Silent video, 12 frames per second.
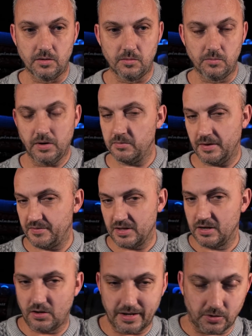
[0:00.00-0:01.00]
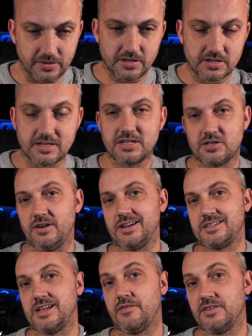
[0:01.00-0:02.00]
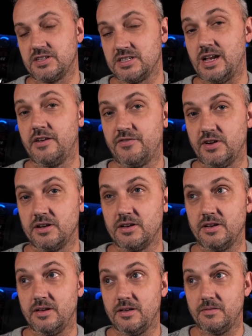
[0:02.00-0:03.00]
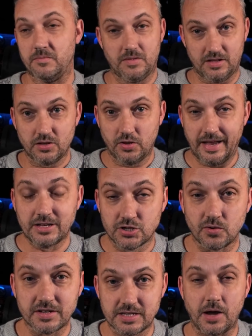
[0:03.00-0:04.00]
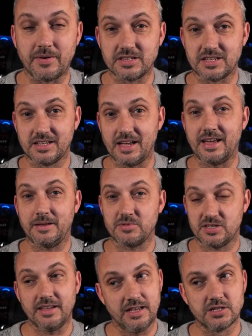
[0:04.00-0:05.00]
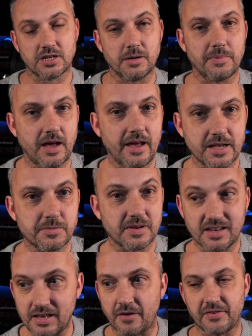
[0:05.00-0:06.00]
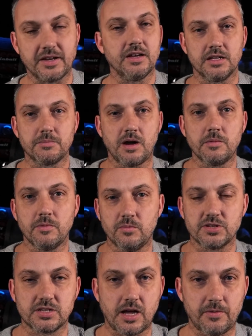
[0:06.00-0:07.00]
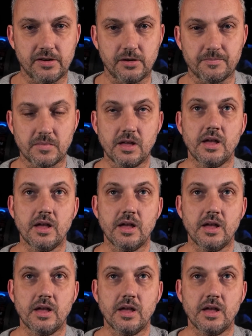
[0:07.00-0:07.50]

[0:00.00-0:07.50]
Well, whether you like or you dislike Sullivan enjoys going to the games. He's been loving it at the moment, what's going on.